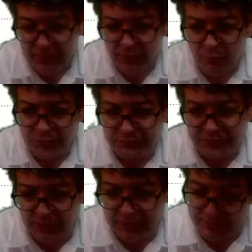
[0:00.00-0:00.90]
what you've
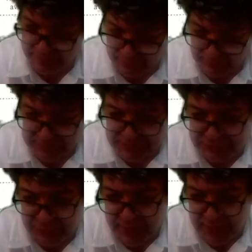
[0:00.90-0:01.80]
done in there is
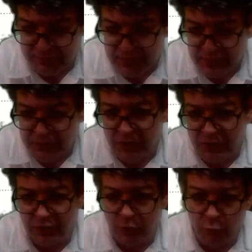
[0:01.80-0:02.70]
you have done
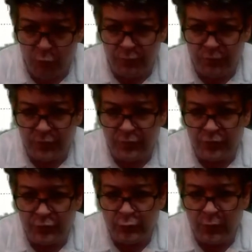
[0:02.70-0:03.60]
an
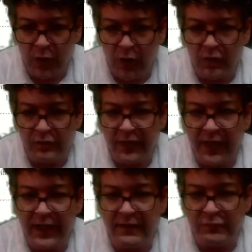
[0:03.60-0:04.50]
overview of
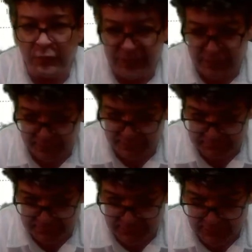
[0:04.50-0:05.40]
everything.
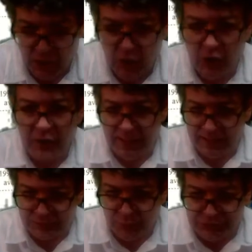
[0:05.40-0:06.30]
Okay?
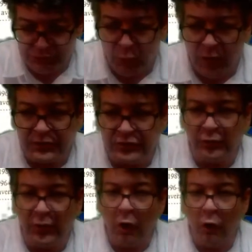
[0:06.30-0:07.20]
That's what you want to
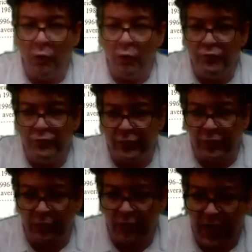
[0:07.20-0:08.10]
do.
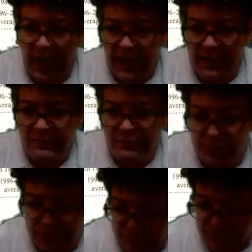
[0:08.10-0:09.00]
Over
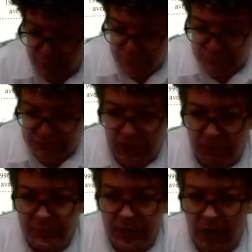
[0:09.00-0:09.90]
everything. You've
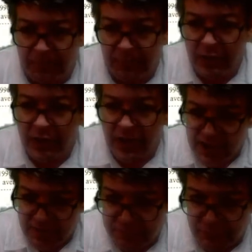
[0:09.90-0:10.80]
summed up
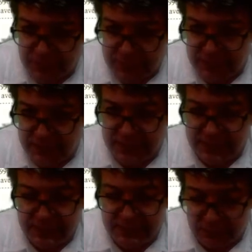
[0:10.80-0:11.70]
everything in the